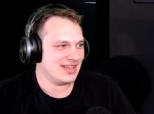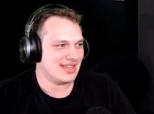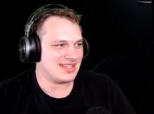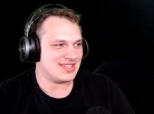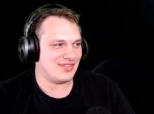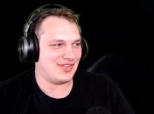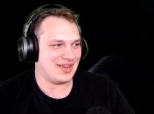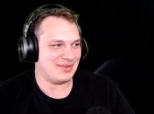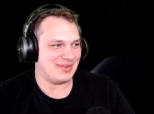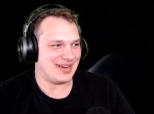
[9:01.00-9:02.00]
It's so
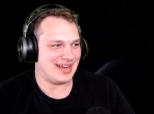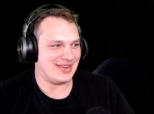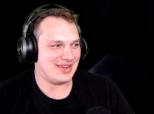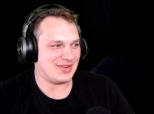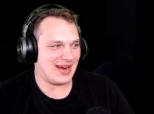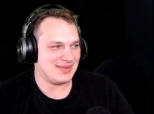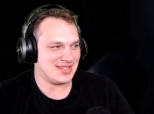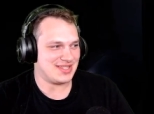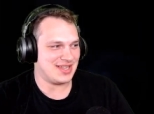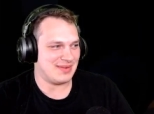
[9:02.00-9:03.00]
fucking weird how he grabs
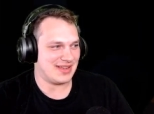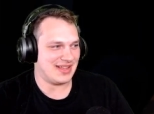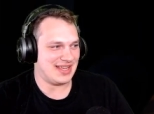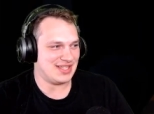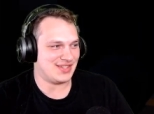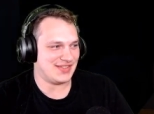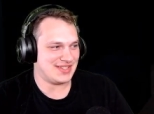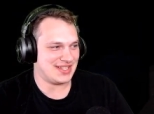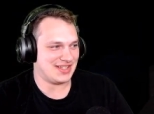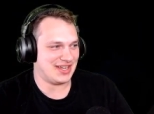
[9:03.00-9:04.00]
his stomach like he's
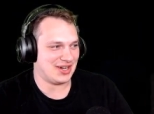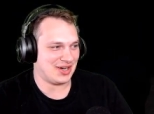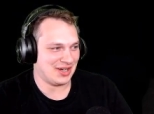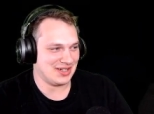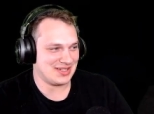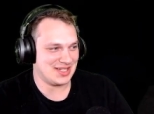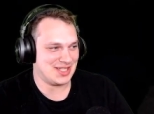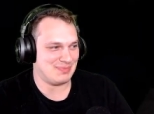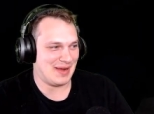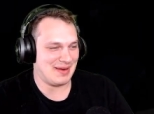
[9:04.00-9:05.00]
physically hurt
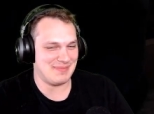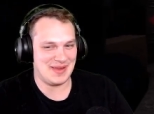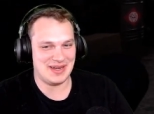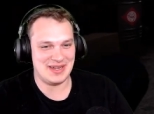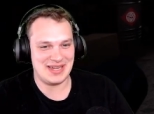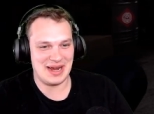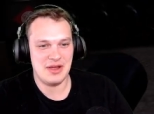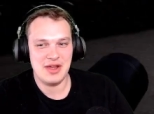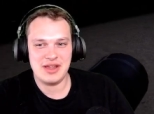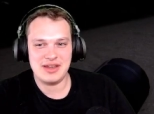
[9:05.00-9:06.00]
despite being a damn.